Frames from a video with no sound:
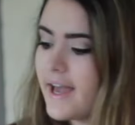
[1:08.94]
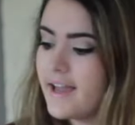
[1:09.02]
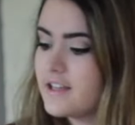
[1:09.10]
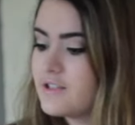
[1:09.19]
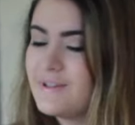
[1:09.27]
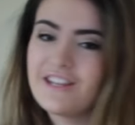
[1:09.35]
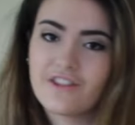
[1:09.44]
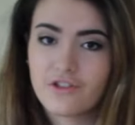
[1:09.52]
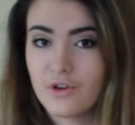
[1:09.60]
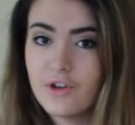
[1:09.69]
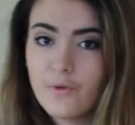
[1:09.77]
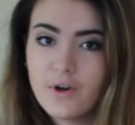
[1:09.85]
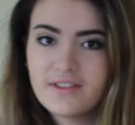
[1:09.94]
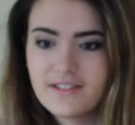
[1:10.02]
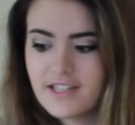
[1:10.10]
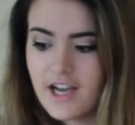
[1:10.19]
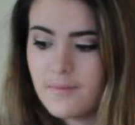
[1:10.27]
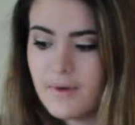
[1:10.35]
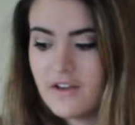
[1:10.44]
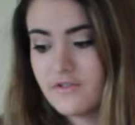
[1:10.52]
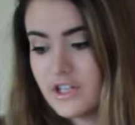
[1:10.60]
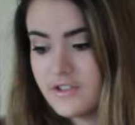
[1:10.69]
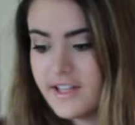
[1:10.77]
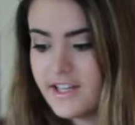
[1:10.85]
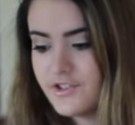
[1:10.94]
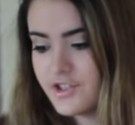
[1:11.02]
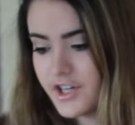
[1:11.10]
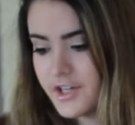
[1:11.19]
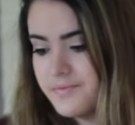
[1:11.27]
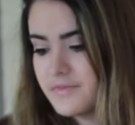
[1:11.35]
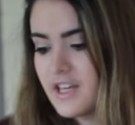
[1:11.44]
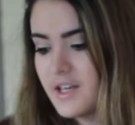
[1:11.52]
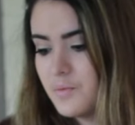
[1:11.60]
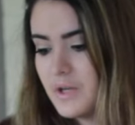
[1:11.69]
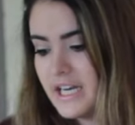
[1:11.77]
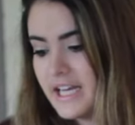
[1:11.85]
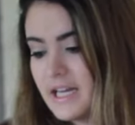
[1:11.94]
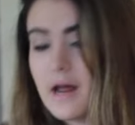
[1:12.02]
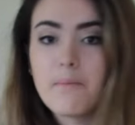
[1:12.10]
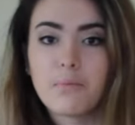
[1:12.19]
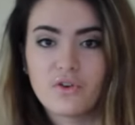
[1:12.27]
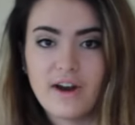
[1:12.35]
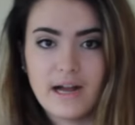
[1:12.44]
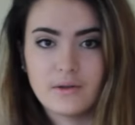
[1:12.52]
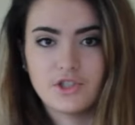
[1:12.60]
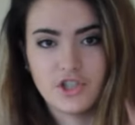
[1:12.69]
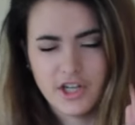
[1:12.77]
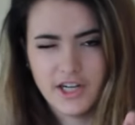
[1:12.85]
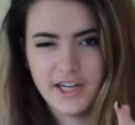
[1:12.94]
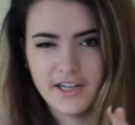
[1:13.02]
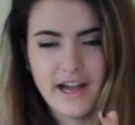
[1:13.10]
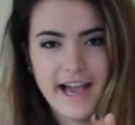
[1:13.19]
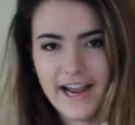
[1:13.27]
Okay, so we need a 3/4 cup of granulated sugar. We need brown sugar.